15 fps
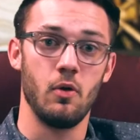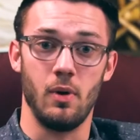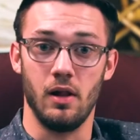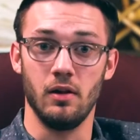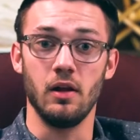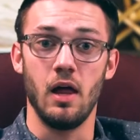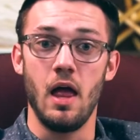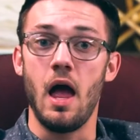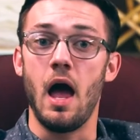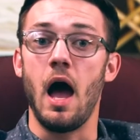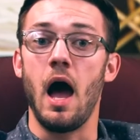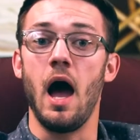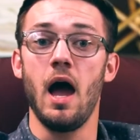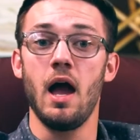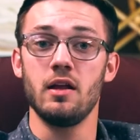Well,
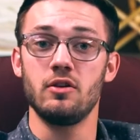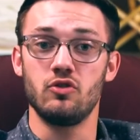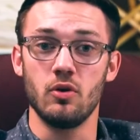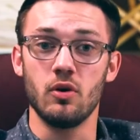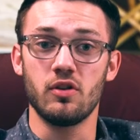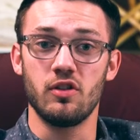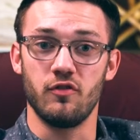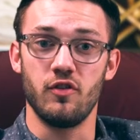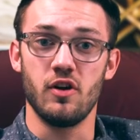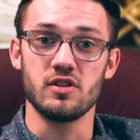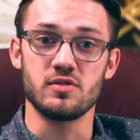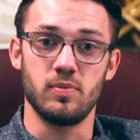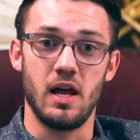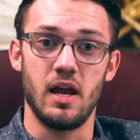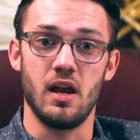I took the
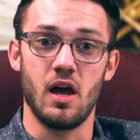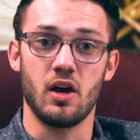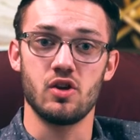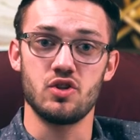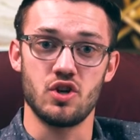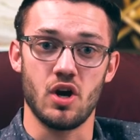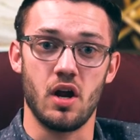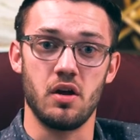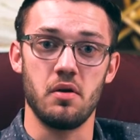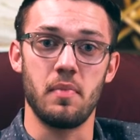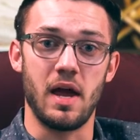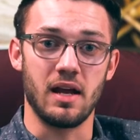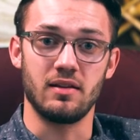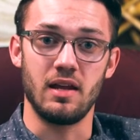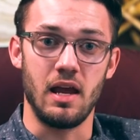first plane I could charter
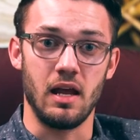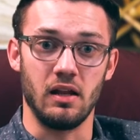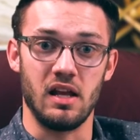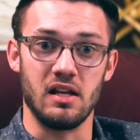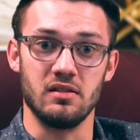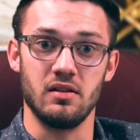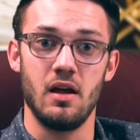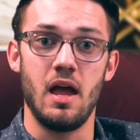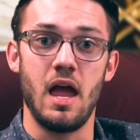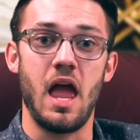back to England